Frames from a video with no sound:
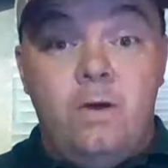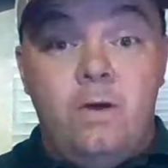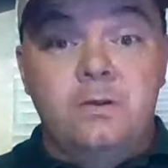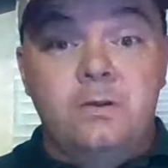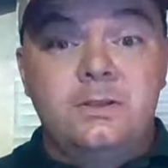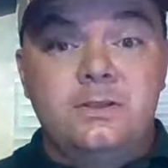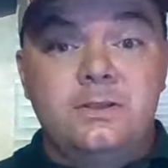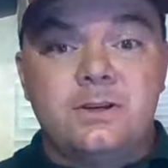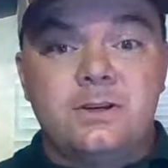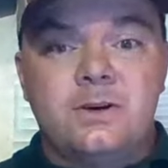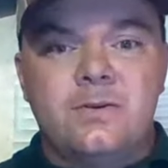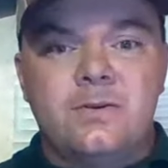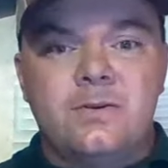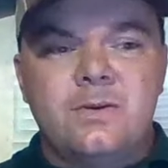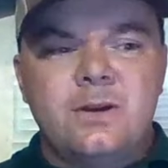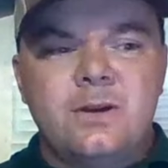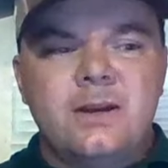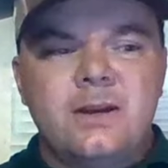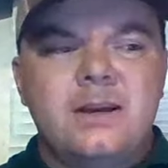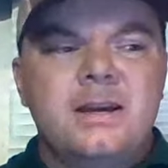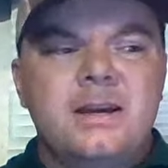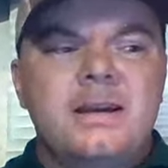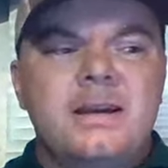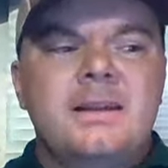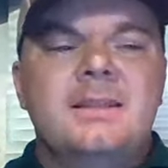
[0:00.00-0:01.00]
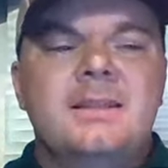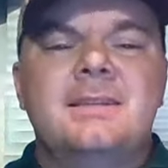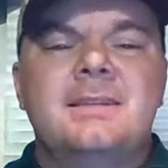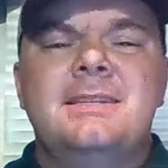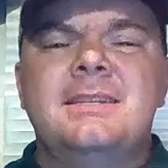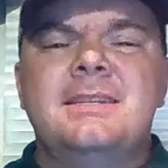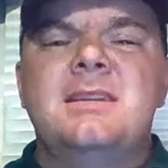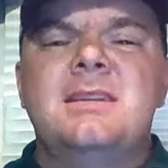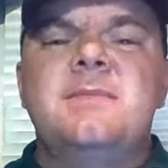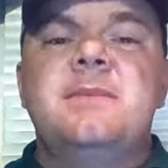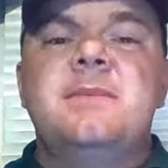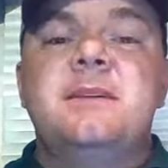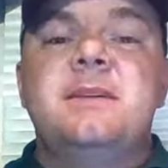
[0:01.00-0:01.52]
Also,
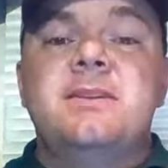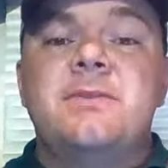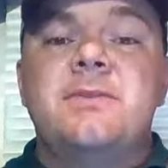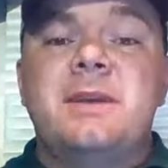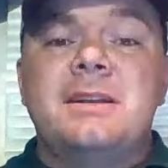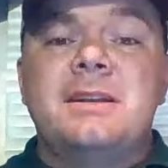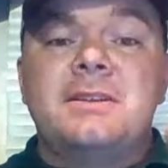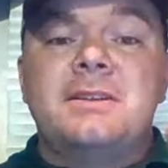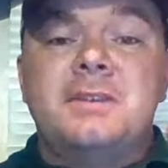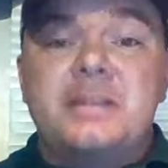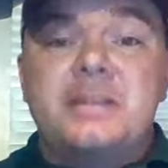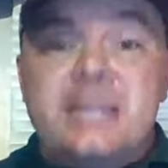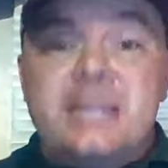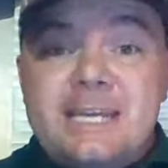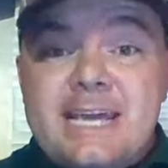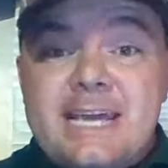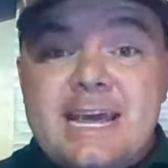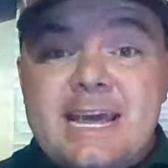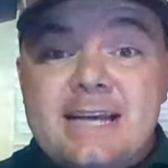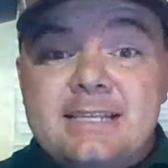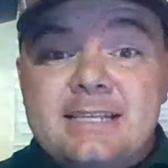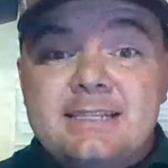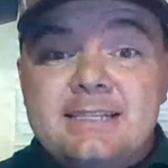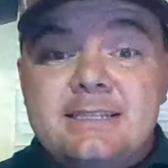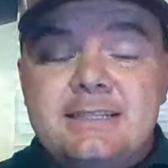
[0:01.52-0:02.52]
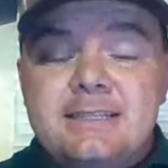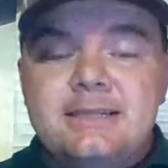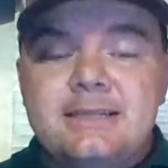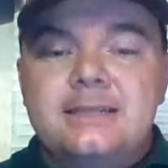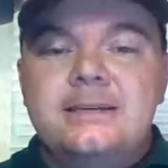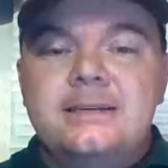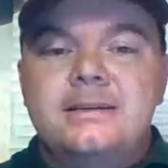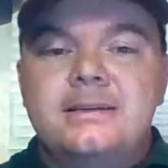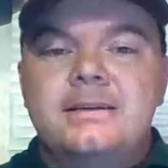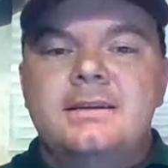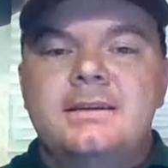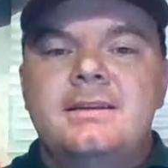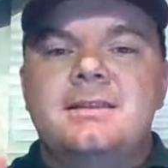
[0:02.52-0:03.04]
this is going to be directed to the guests.
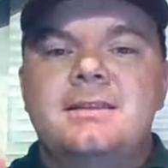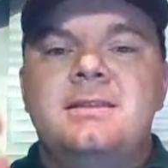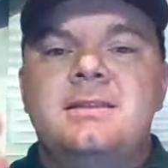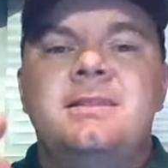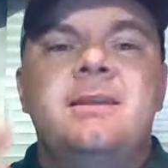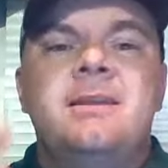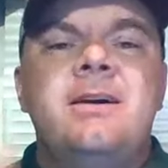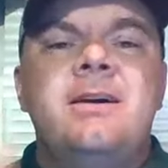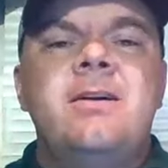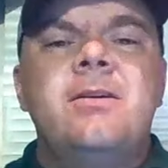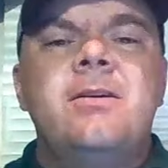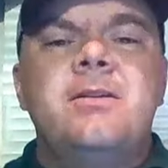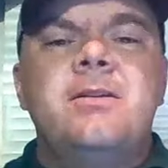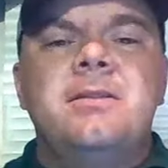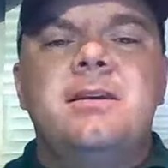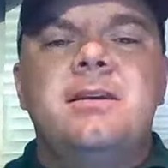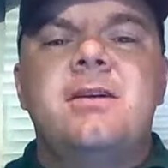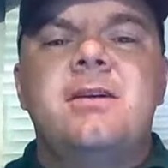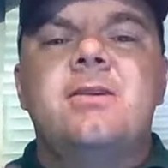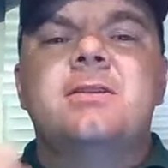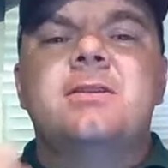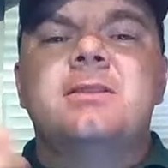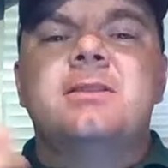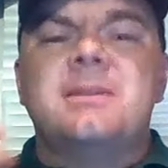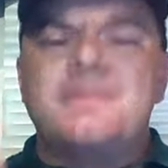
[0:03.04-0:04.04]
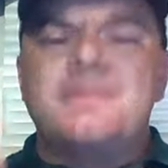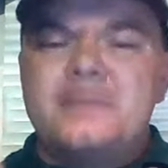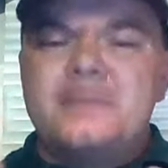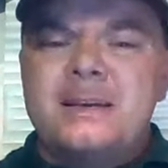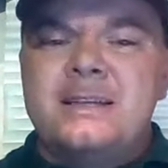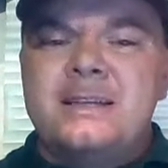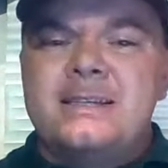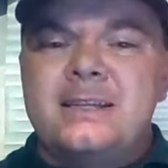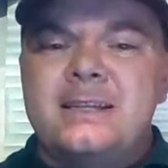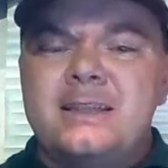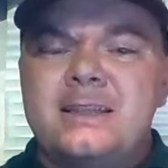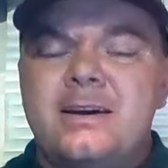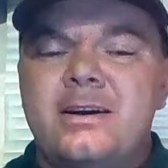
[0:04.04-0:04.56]
There, there are some
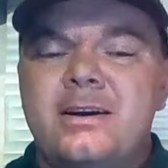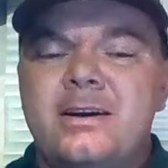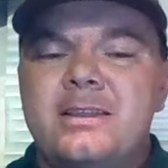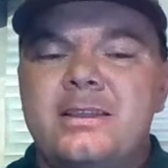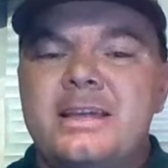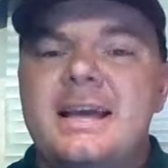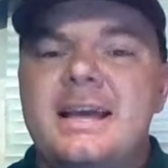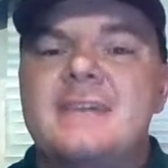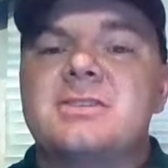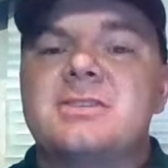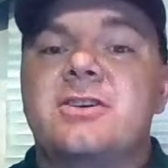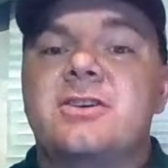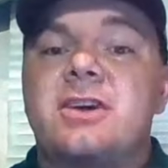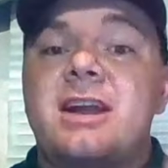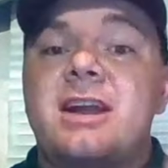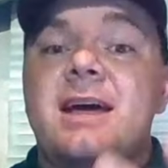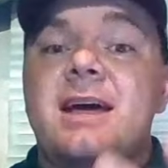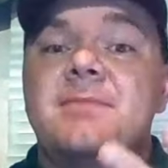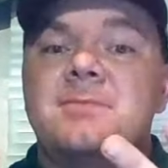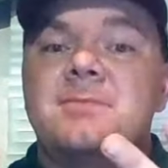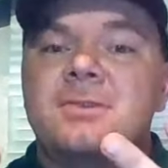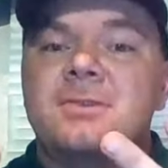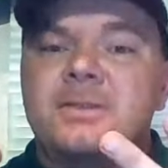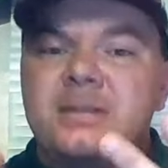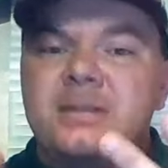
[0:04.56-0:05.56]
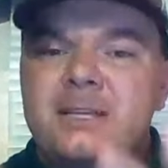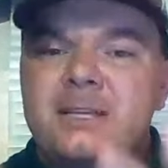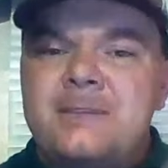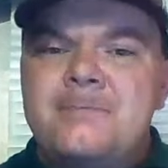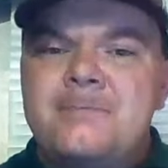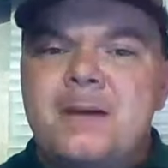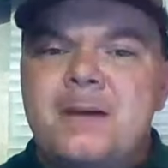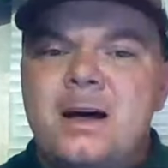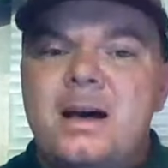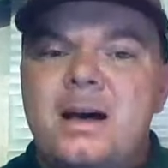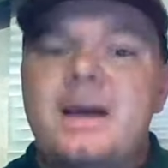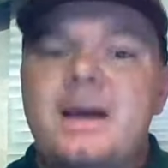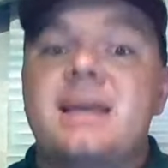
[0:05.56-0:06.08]
things that the guests are going to have to
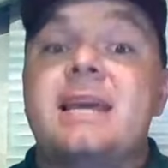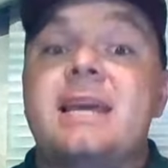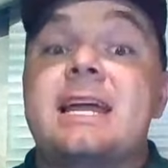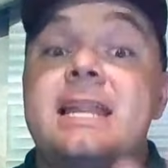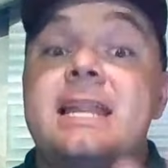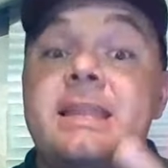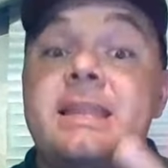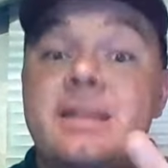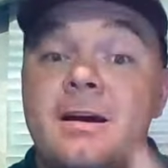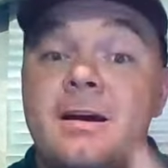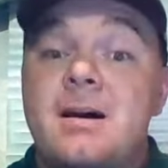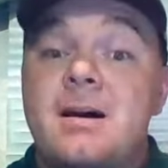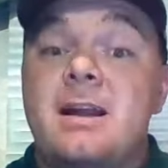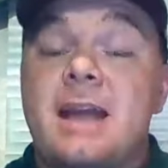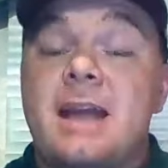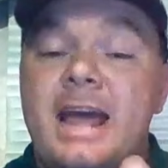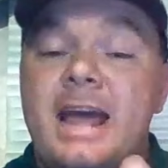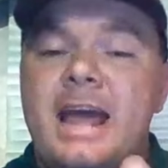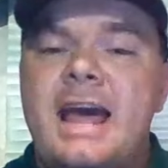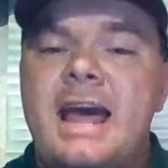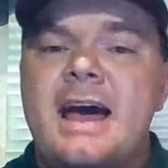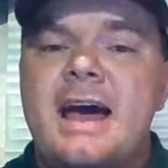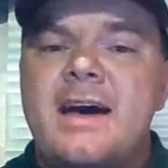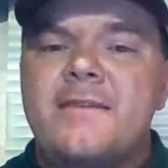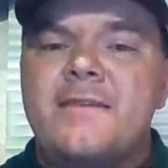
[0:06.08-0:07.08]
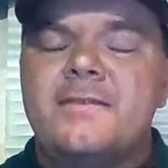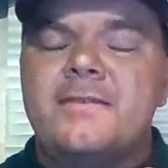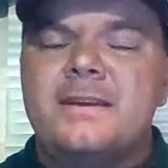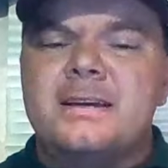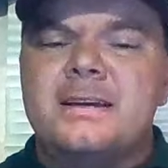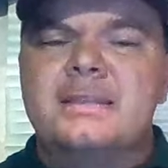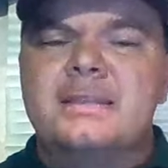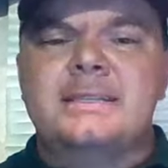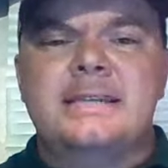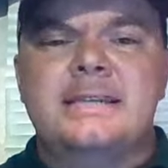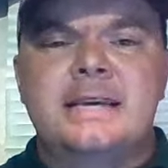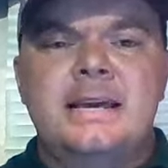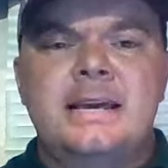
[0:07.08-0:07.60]
leave behind and not have
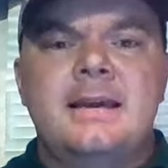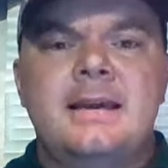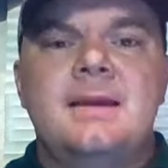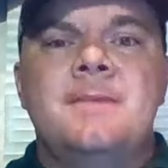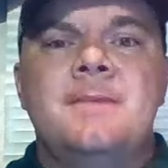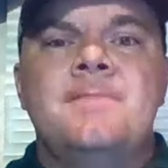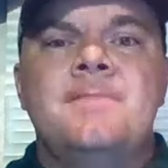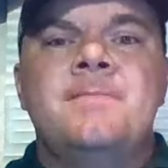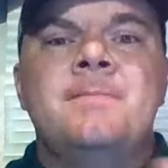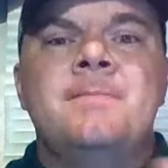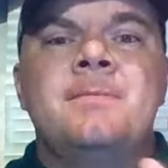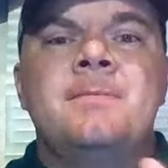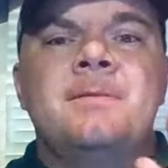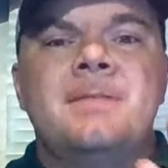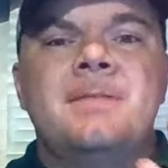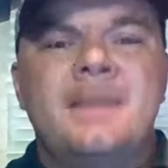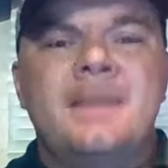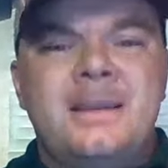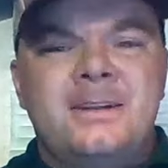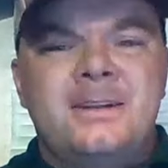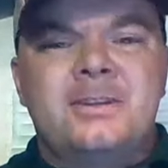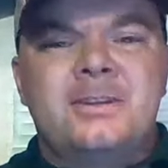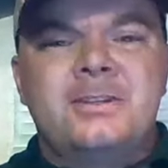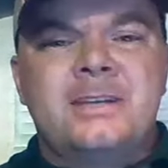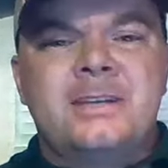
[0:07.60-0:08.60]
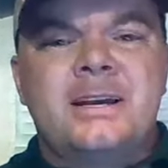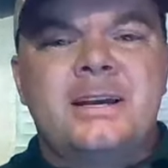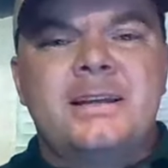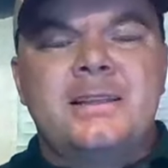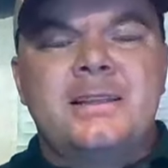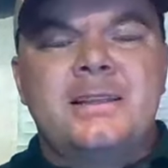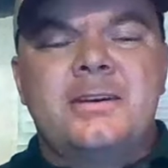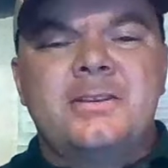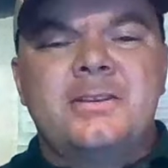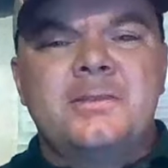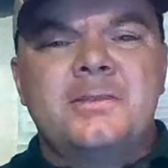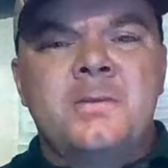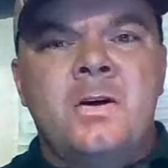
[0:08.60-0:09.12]
because, just
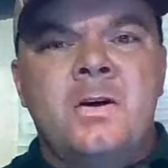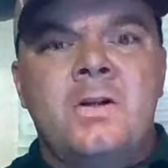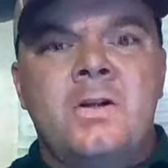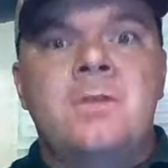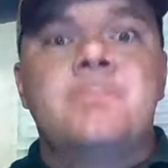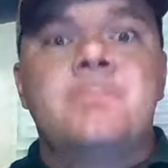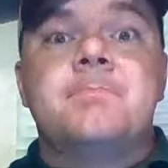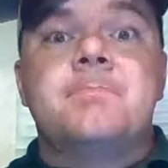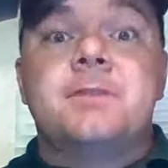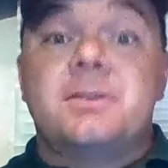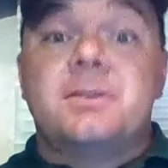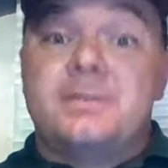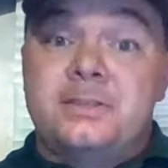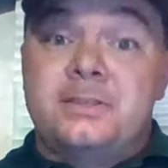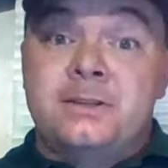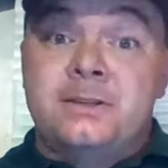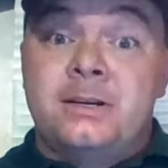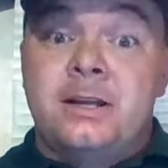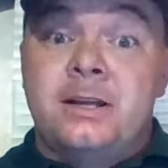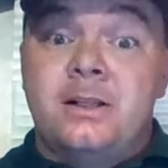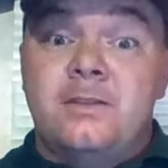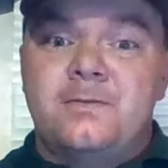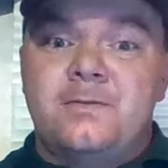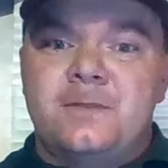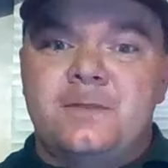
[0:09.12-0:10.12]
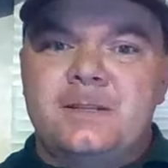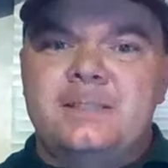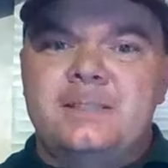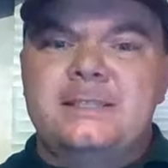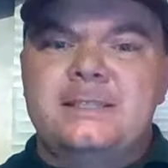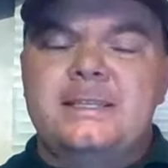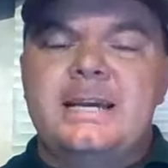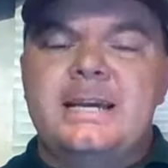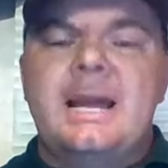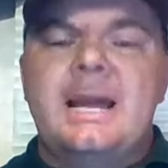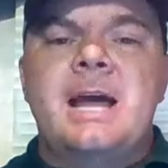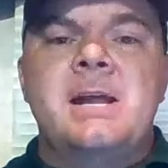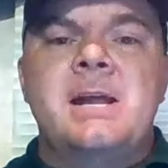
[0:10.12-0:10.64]
like they're small, but they're still
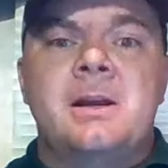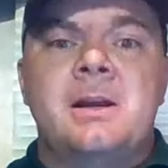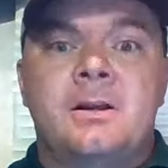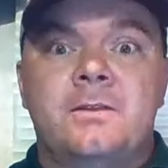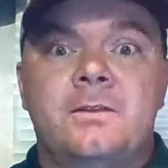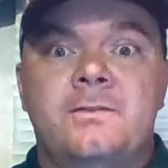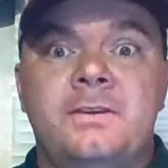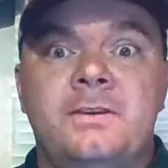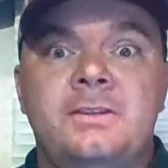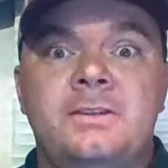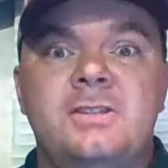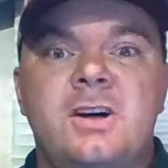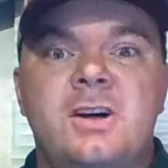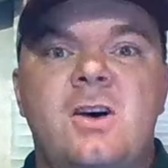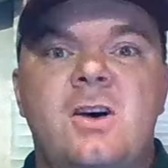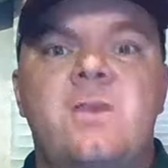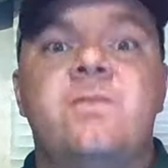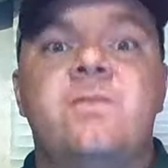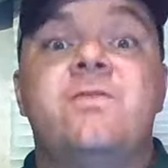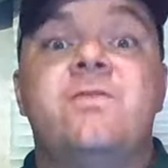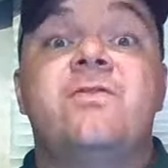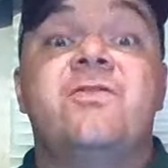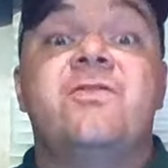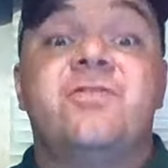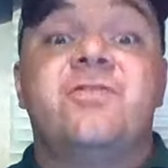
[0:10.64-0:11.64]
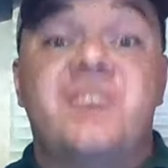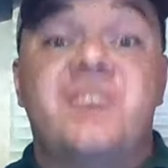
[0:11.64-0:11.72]
elephants, and elephants are